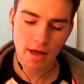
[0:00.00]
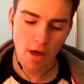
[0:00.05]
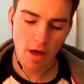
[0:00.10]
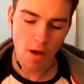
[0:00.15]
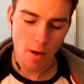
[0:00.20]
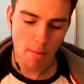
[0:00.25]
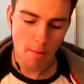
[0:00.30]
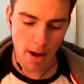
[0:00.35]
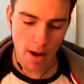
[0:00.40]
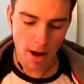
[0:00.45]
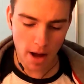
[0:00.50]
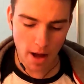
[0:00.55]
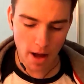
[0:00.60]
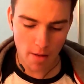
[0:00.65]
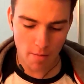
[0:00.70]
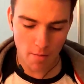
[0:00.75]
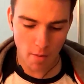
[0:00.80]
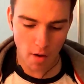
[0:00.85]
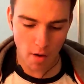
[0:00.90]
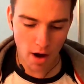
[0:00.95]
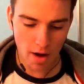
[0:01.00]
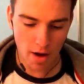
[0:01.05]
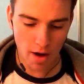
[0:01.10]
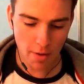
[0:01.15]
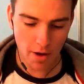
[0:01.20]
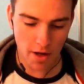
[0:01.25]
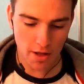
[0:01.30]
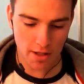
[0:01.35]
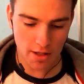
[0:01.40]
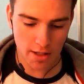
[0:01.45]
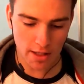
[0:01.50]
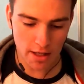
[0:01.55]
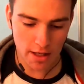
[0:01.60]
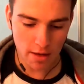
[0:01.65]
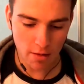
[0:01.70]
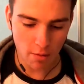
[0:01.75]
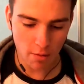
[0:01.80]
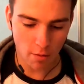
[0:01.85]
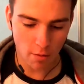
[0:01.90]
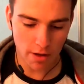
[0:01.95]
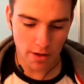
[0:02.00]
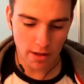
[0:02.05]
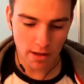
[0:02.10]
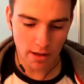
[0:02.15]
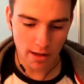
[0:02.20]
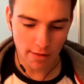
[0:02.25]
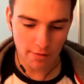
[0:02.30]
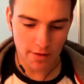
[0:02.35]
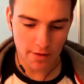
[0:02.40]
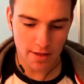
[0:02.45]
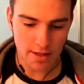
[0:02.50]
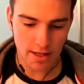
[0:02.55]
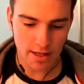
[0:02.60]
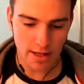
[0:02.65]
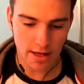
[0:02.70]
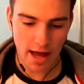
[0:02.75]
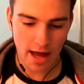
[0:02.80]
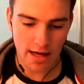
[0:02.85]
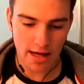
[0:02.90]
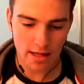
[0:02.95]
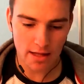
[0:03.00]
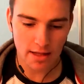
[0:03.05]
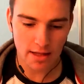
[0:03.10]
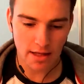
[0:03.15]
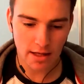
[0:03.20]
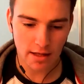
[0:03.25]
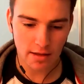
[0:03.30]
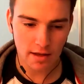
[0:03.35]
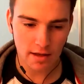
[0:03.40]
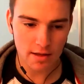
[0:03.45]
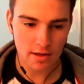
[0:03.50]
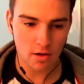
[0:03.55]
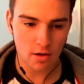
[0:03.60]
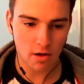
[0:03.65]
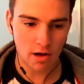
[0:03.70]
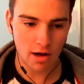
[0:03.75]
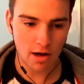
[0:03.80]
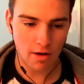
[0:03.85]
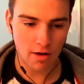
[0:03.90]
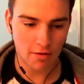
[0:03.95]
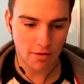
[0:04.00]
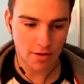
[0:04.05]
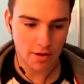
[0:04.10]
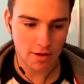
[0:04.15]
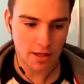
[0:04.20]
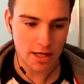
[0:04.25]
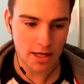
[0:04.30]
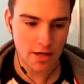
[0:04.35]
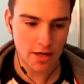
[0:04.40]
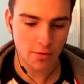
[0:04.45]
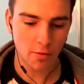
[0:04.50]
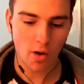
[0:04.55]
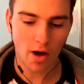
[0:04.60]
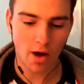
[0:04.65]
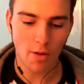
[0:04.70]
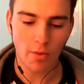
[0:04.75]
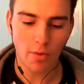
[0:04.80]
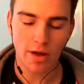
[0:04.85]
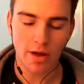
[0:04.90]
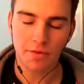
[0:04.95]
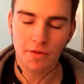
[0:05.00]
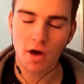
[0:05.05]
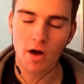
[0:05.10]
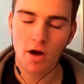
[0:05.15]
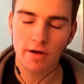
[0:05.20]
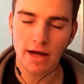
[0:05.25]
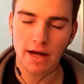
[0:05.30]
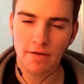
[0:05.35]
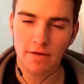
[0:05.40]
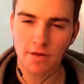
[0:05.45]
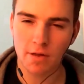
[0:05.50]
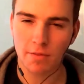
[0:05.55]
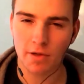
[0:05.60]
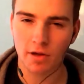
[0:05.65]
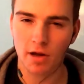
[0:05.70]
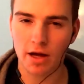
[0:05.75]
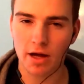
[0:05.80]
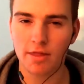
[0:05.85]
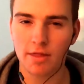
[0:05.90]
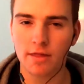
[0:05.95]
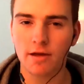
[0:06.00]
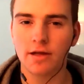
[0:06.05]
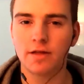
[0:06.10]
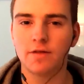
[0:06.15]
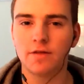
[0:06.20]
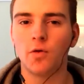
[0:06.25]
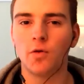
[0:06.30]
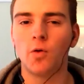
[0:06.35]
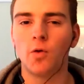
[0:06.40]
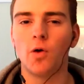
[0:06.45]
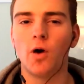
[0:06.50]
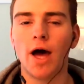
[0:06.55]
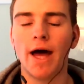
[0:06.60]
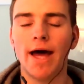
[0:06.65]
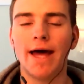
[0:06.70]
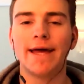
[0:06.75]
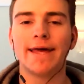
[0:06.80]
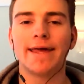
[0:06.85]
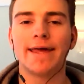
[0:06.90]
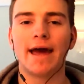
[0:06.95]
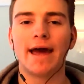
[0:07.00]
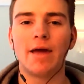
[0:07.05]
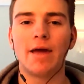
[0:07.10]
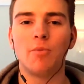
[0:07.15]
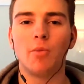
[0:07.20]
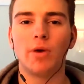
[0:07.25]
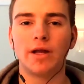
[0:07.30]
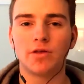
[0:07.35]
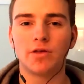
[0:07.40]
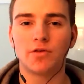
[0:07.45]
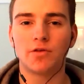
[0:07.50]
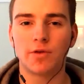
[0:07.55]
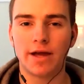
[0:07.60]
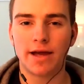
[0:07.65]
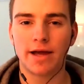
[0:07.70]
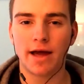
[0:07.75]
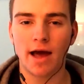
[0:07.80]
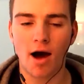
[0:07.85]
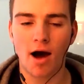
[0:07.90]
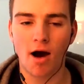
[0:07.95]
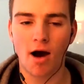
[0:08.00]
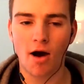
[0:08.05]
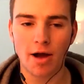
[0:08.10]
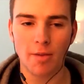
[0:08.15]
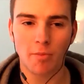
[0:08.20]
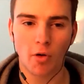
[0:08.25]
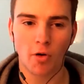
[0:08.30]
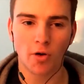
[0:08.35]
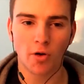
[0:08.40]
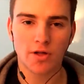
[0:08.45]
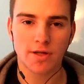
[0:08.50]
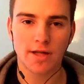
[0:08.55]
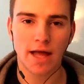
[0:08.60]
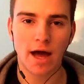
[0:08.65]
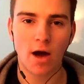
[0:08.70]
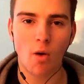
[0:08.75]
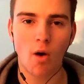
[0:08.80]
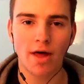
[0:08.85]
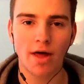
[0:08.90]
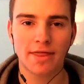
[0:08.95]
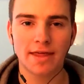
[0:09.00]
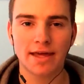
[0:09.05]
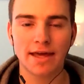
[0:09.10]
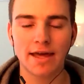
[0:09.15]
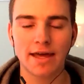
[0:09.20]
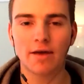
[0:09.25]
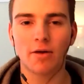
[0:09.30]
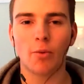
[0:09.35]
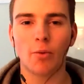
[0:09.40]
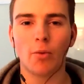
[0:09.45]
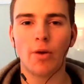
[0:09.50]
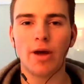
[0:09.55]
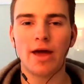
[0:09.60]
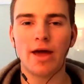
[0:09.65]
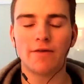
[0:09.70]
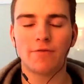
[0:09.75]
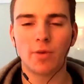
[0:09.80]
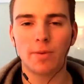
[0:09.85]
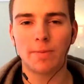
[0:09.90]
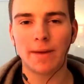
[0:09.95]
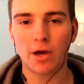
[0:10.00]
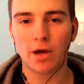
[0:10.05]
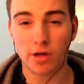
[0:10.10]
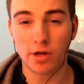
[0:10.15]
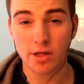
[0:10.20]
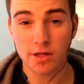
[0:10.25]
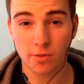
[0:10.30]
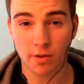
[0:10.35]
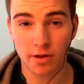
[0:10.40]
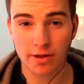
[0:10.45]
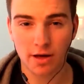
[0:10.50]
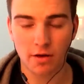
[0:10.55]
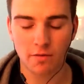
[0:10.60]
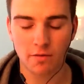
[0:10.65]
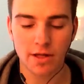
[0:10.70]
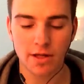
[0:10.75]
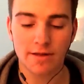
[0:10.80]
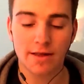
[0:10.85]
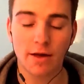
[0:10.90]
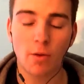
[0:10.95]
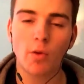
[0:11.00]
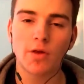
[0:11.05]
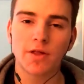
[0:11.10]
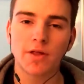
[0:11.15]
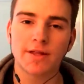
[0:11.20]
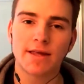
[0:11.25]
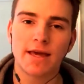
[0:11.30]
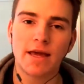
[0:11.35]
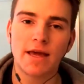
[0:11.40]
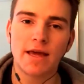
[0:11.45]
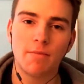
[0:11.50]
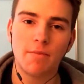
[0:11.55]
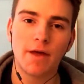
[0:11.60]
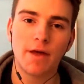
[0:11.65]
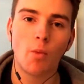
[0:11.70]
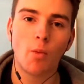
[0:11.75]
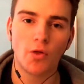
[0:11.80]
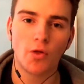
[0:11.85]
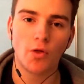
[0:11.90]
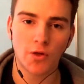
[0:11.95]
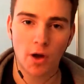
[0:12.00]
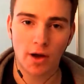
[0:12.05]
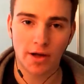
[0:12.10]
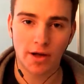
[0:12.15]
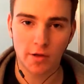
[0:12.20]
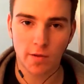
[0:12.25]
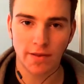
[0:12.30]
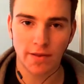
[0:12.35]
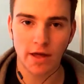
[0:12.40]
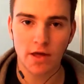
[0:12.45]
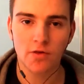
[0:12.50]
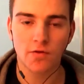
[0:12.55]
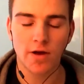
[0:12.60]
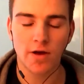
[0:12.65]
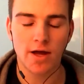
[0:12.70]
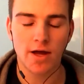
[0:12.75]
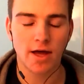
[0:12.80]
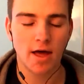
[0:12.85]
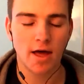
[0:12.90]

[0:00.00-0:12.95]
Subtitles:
But I personally would love to see anything that's not a loss. And here's why. We currently have something like a 34-game winning streak at Ibrox. Now, I think if we're being honest with ourselves, if there was a team that was going to end that streak,